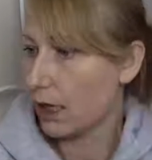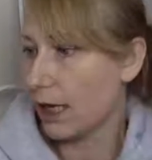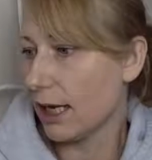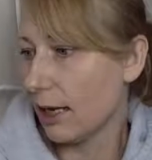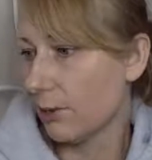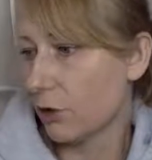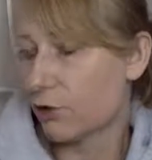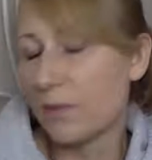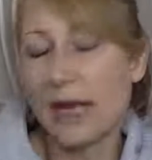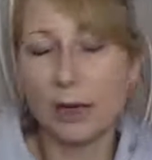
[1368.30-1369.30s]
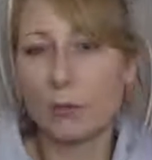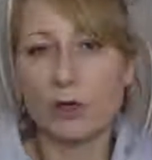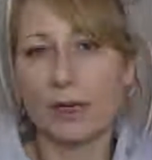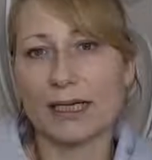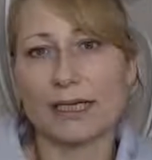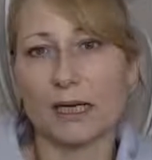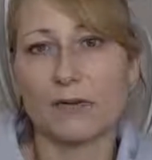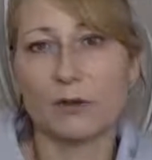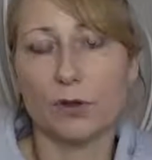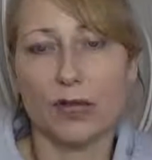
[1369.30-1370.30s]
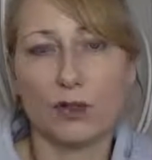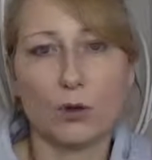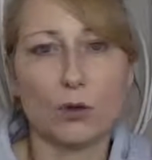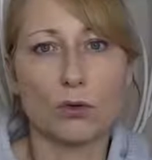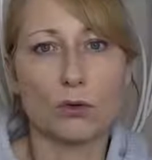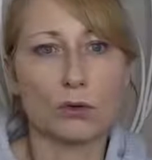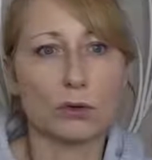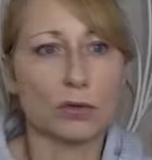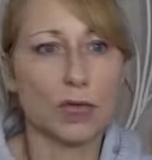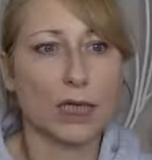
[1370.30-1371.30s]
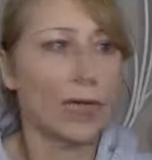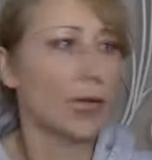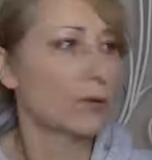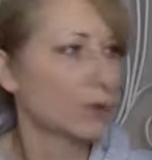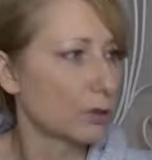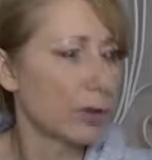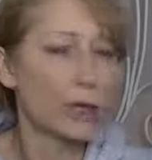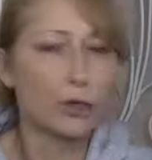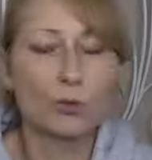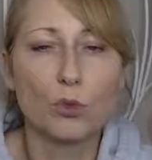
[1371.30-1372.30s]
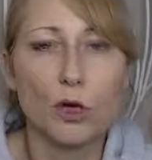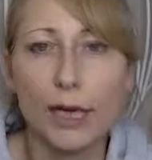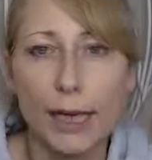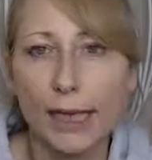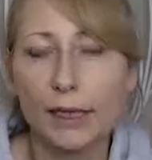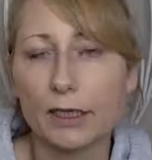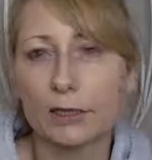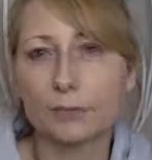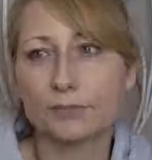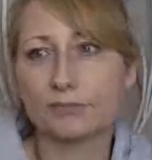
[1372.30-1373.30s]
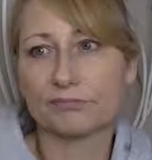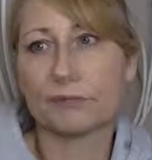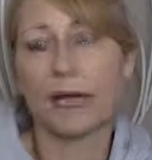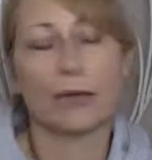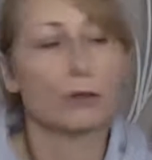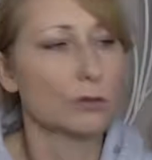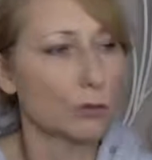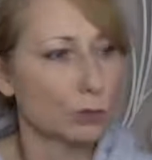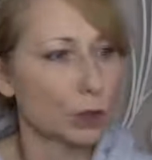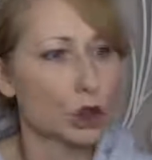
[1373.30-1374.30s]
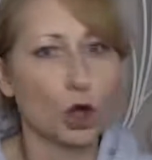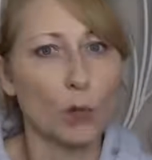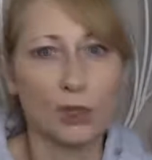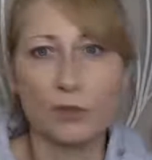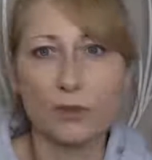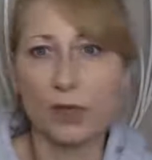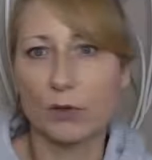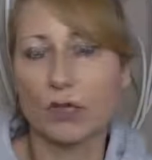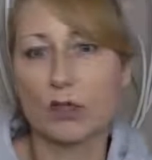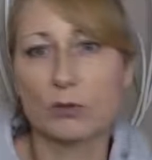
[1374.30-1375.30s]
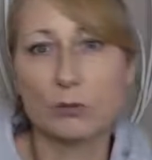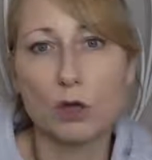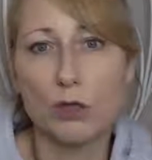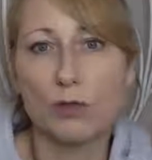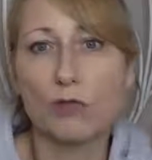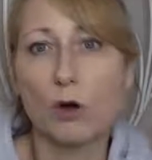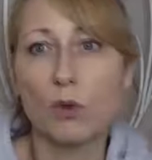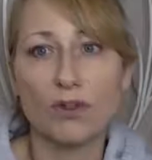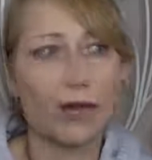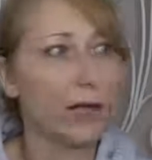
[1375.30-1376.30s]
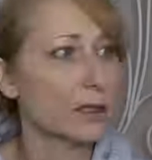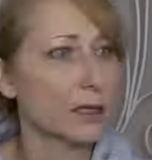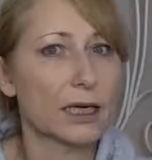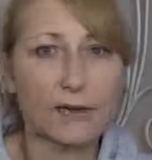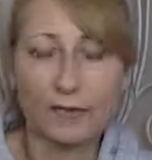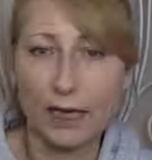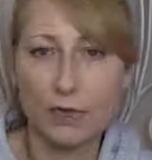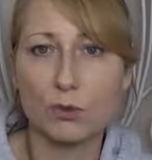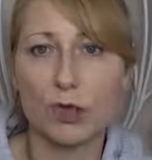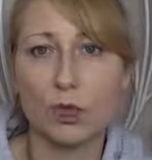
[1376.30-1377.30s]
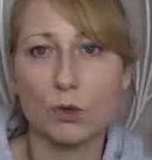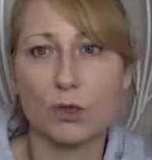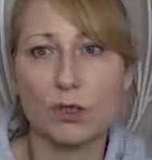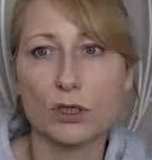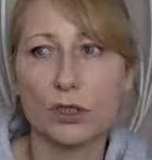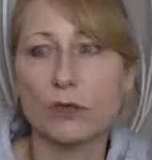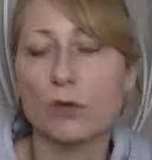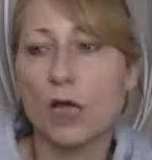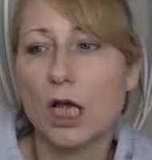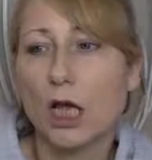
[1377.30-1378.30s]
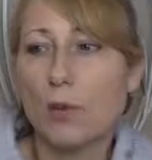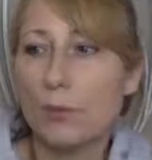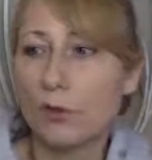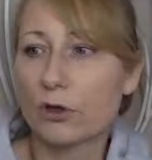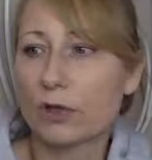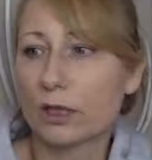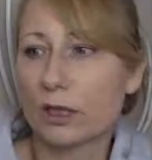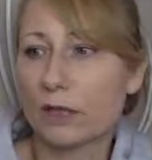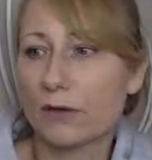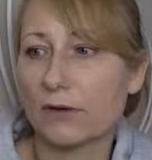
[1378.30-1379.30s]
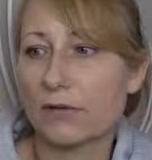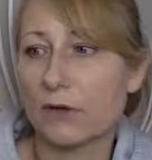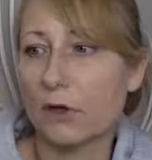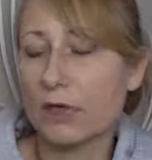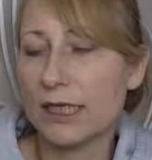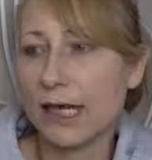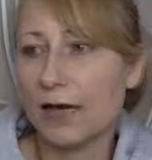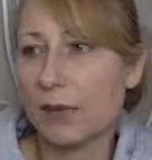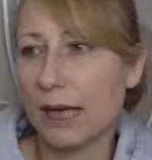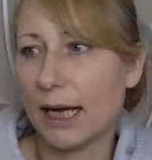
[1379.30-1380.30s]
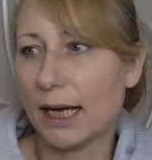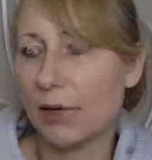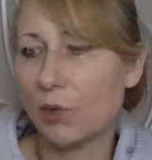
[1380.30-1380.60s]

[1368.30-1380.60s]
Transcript: um, or to make money myself. You know, I thought I was going to end up working in a I don't know a shop or something, which nothing wrong with that if that's what you want to do, but for a long time I